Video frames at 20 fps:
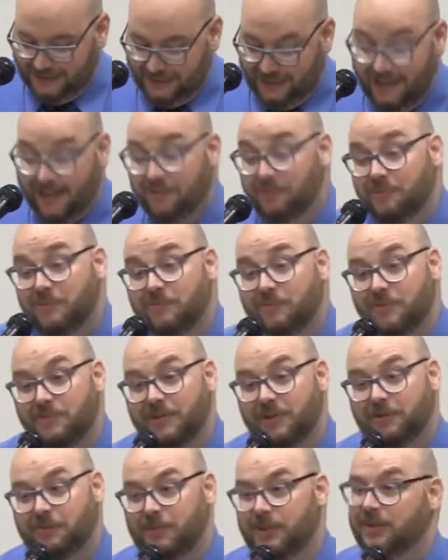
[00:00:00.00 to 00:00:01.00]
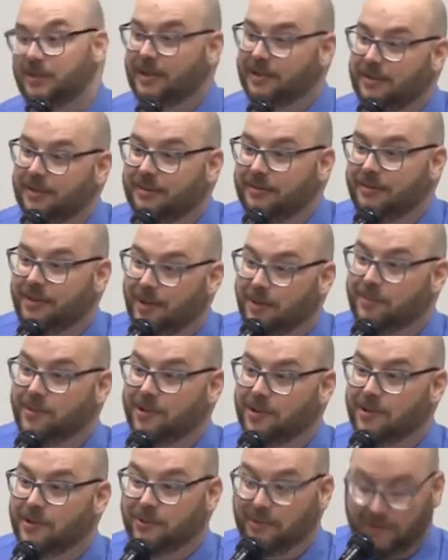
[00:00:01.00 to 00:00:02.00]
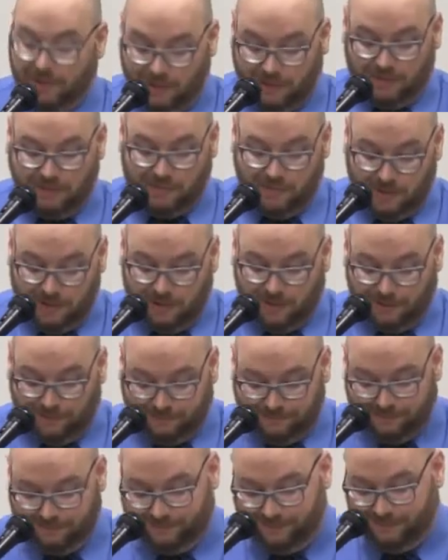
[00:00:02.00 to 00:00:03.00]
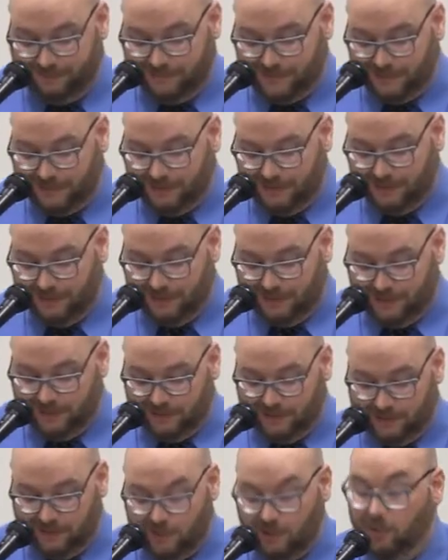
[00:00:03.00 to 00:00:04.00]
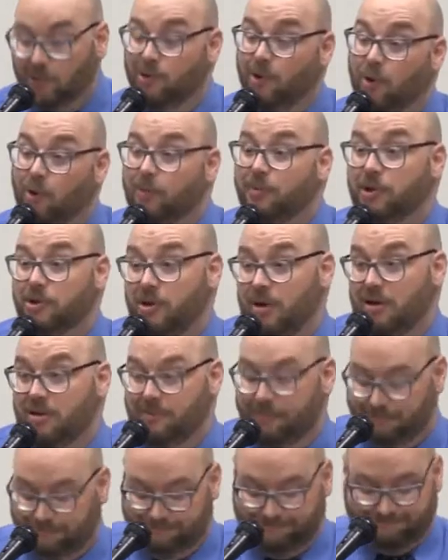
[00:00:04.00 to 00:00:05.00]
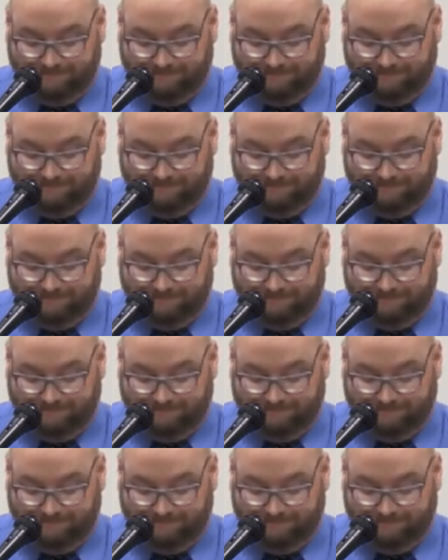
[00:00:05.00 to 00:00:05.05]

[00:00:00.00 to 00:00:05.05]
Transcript: Last one from this book, and then a couple of new things for you. Called Omicron.